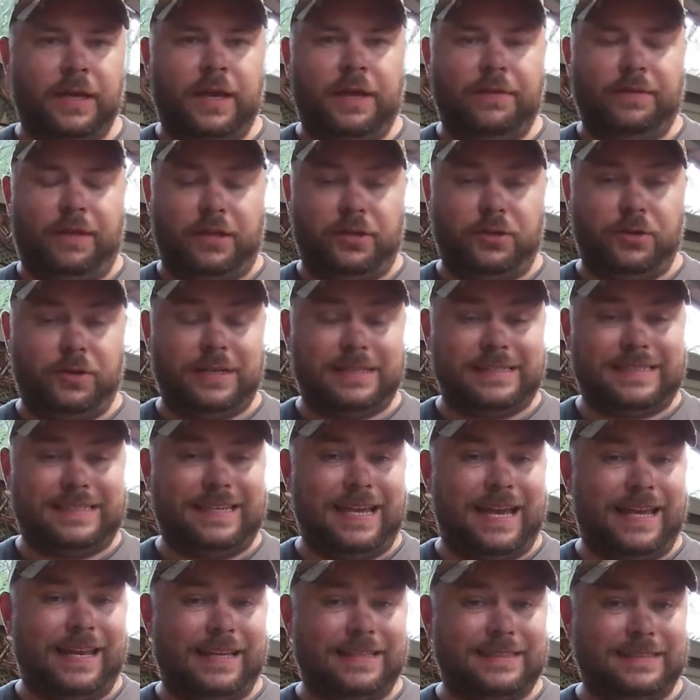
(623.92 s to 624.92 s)
that you can
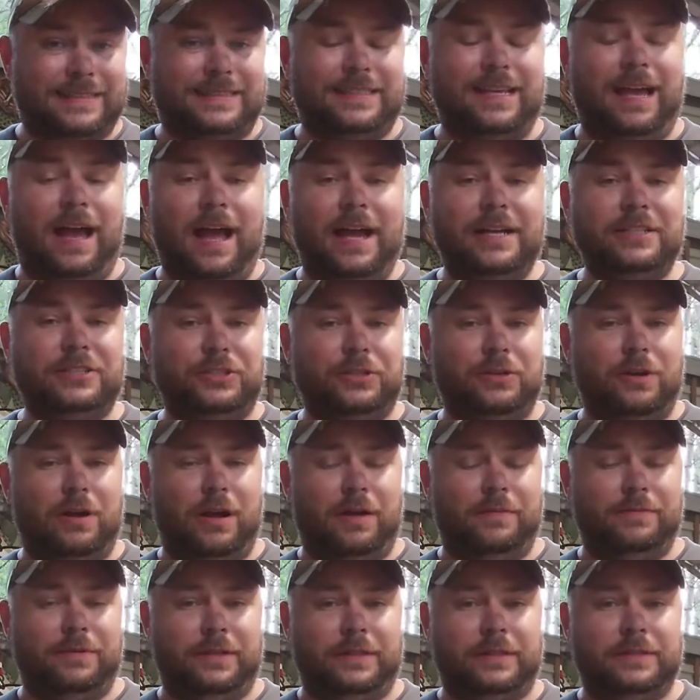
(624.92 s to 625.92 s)
set inside your
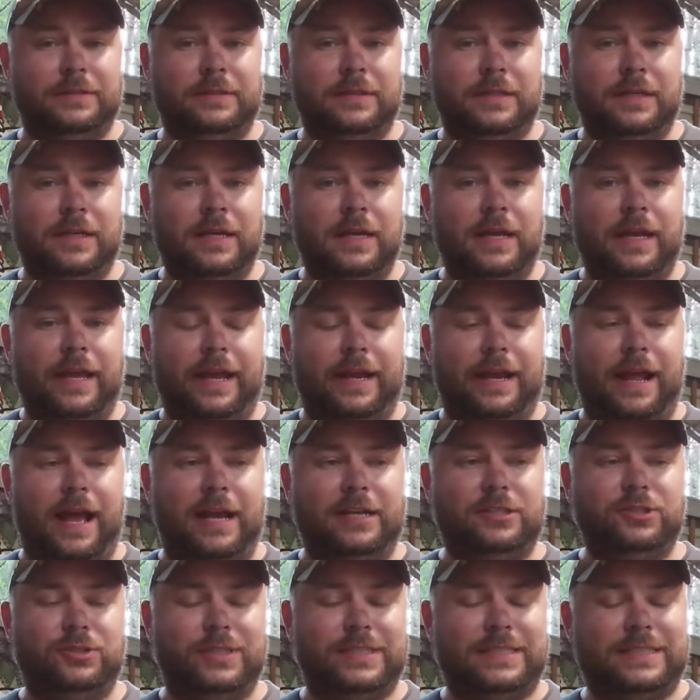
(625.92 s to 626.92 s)
oven and
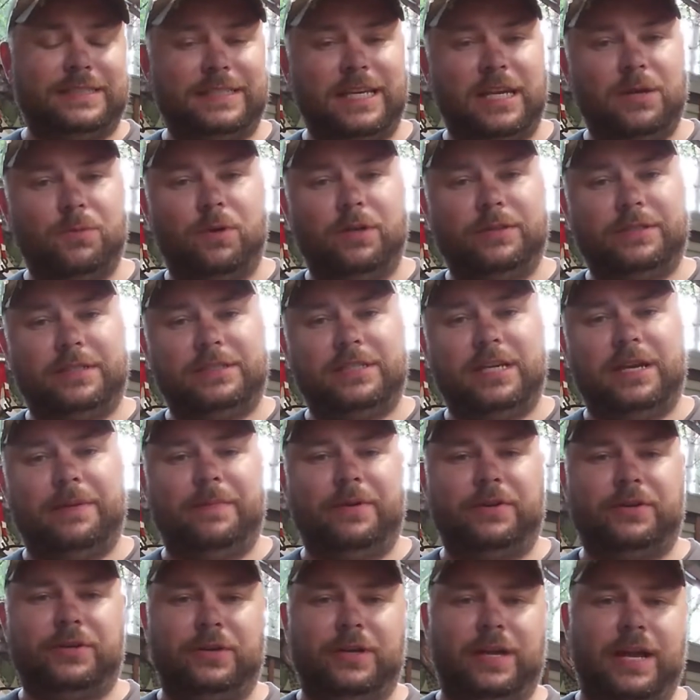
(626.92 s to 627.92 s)
actually see what the
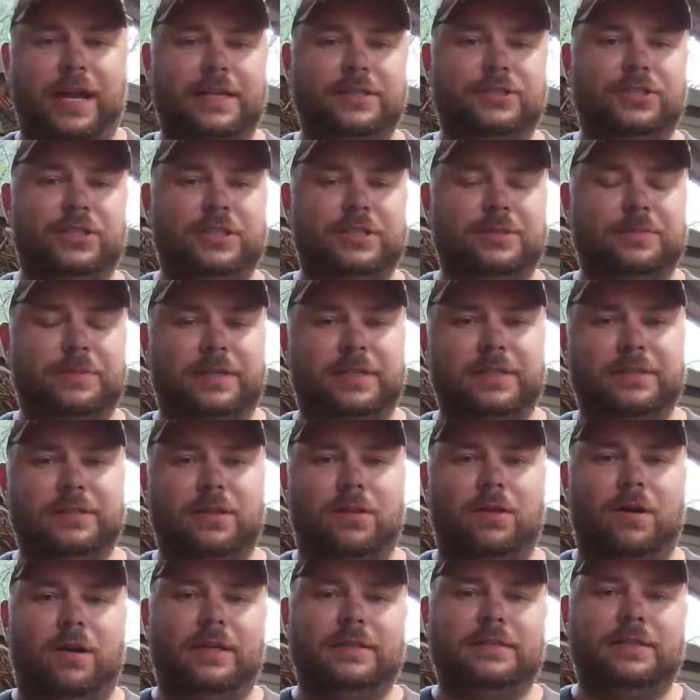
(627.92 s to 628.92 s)
temperature gauge is, because a
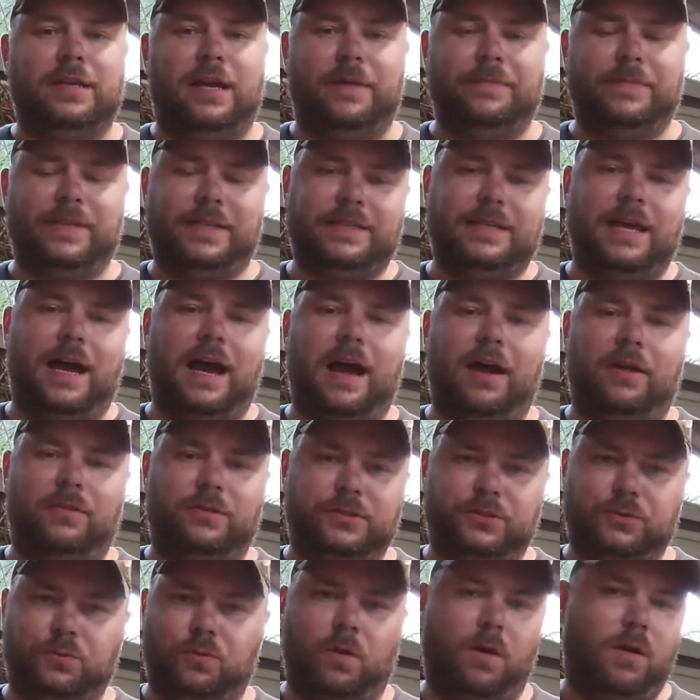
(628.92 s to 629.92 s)
lot of time the dial
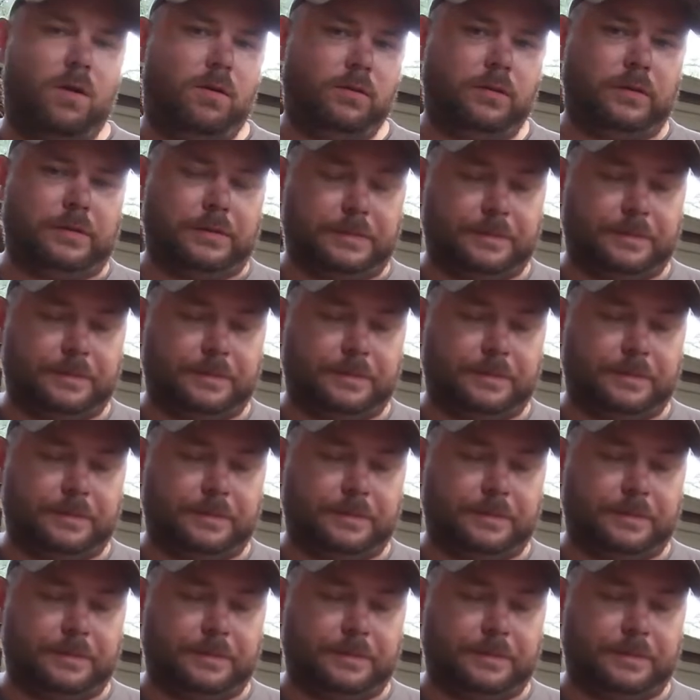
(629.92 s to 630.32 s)
is wrong.